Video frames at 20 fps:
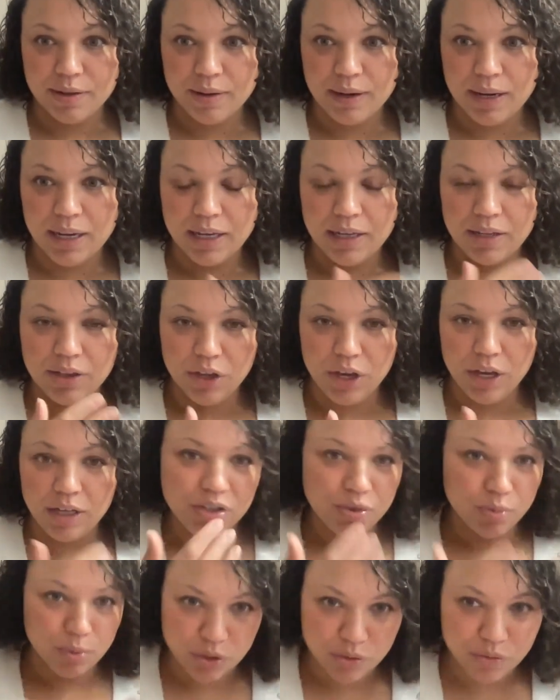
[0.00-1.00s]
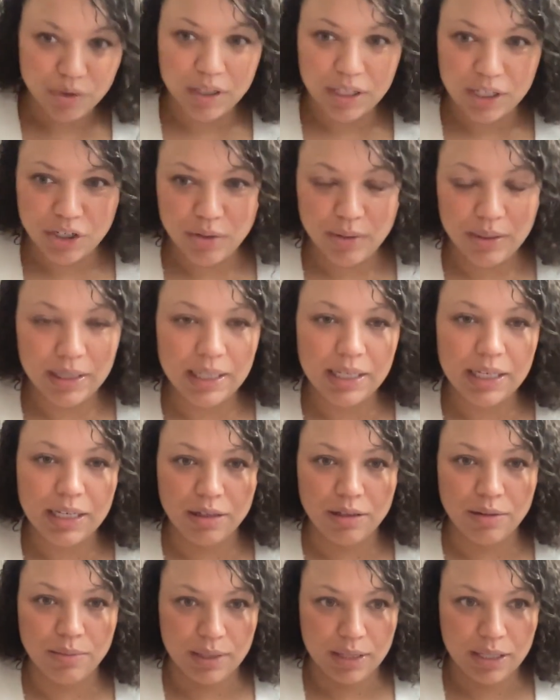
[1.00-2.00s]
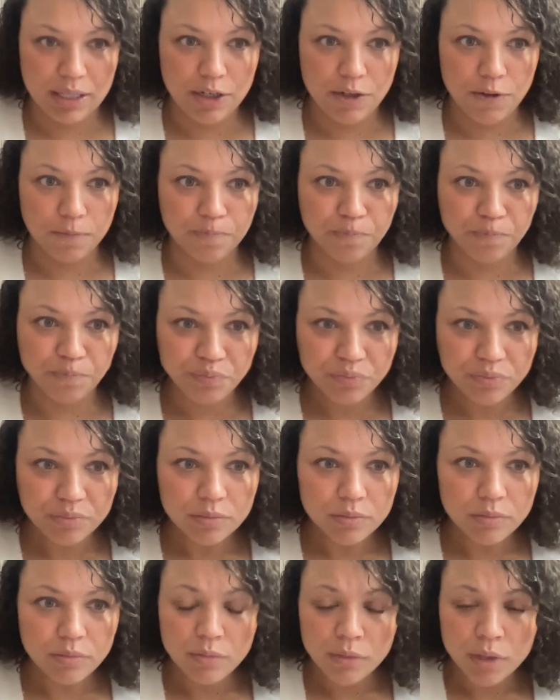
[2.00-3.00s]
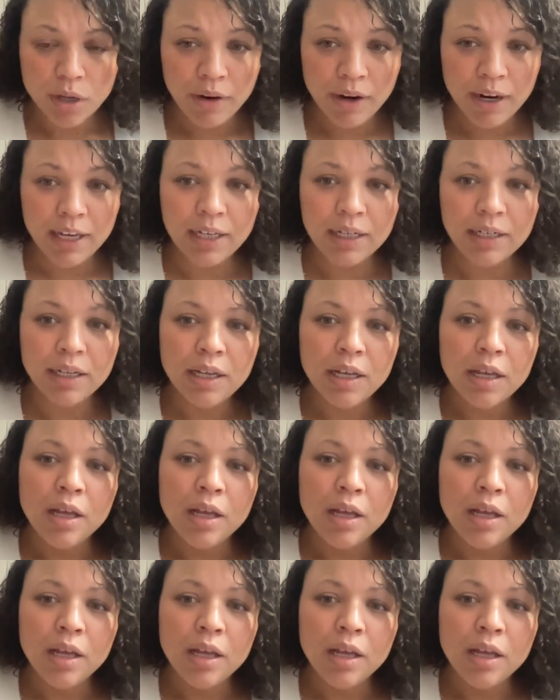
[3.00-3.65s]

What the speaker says: Okay, that's what's really doing the healing within you. All right.